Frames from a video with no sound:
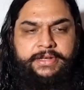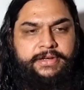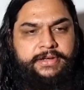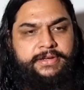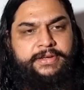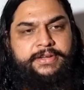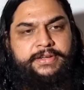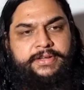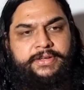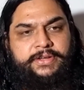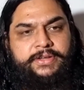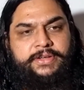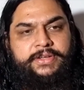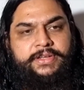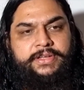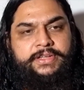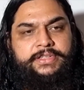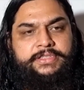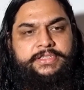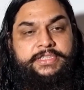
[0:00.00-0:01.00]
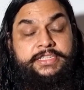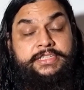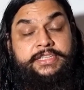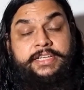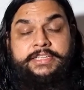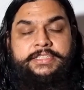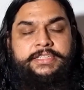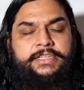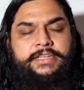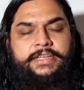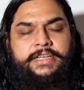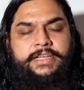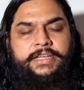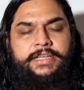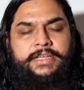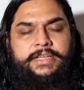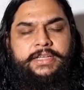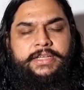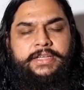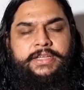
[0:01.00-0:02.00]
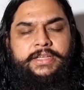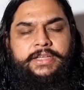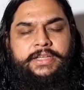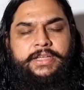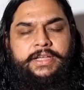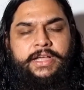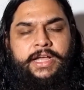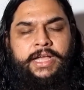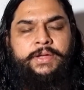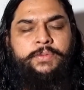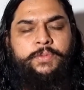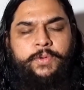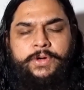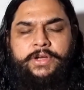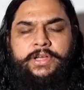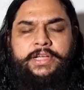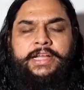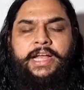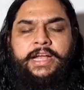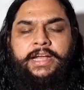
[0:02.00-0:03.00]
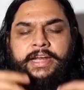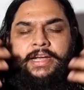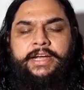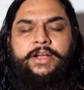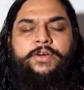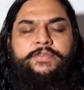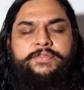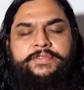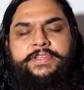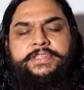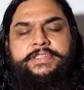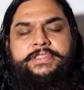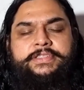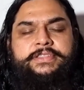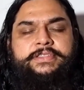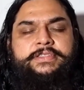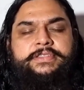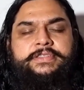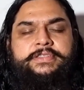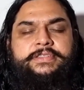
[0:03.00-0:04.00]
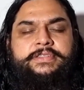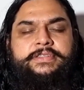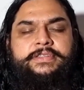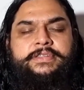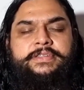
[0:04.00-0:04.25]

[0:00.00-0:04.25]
He says, listen, I want to get rid of this